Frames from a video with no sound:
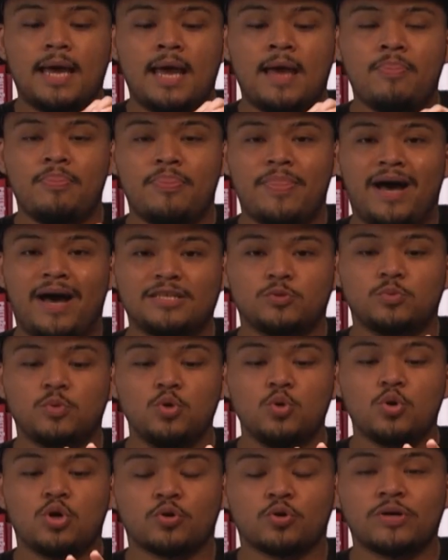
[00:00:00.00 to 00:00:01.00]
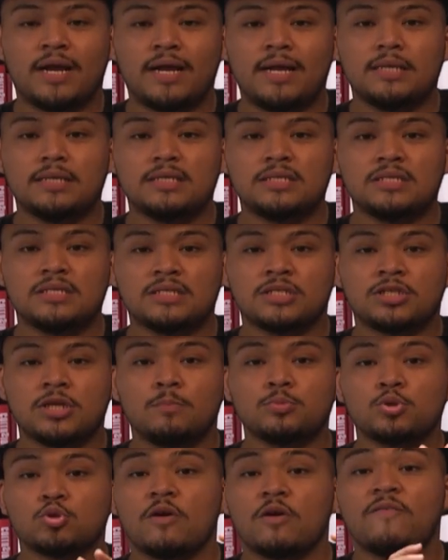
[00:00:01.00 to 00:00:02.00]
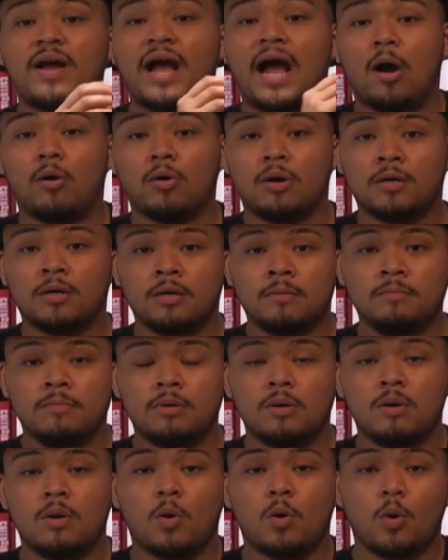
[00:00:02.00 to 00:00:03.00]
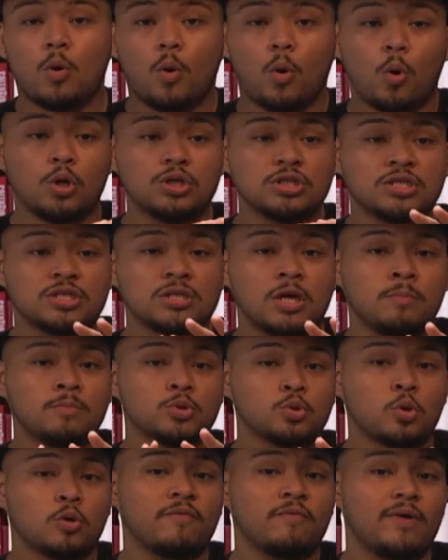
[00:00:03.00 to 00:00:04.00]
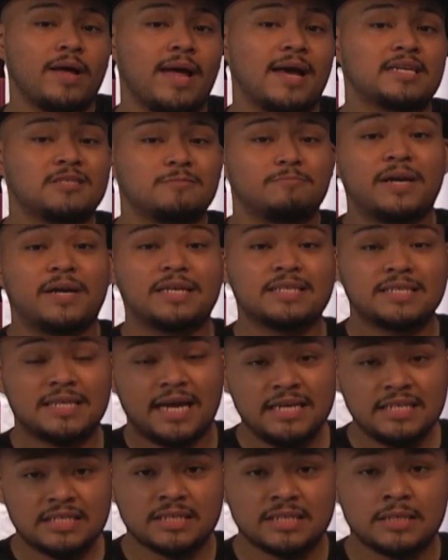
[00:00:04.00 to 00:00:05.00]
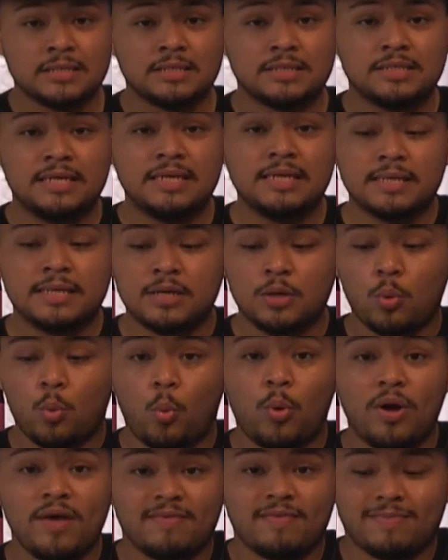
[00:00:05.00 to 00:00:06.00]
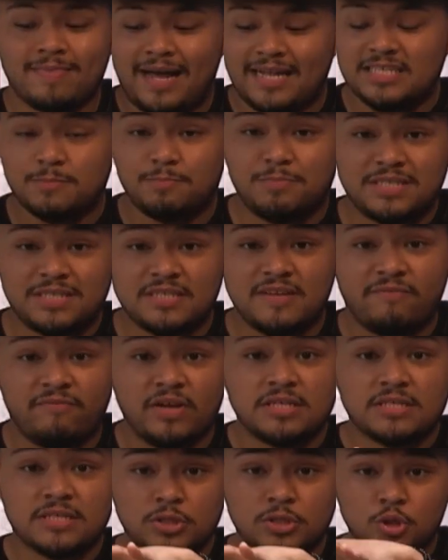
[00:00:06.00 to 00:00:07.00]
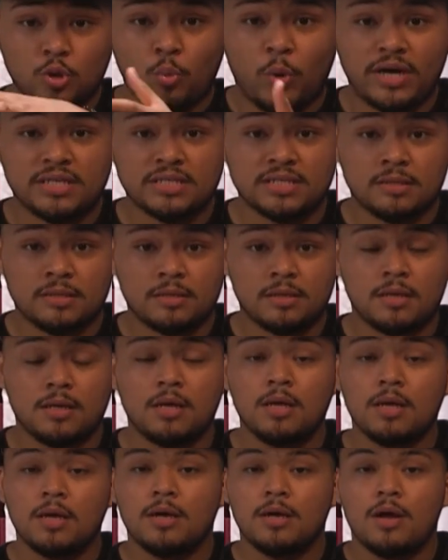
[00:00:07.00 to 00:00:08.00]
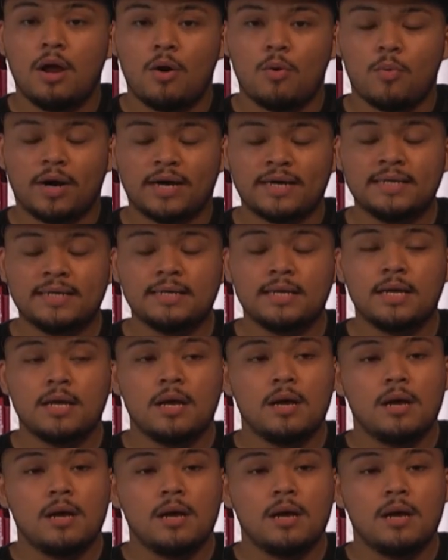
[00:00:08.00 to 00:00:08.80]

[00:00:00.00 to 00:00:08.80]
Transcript: And that's when you create some sort of outcome or some sort of expectation dealing with that specific situation, right?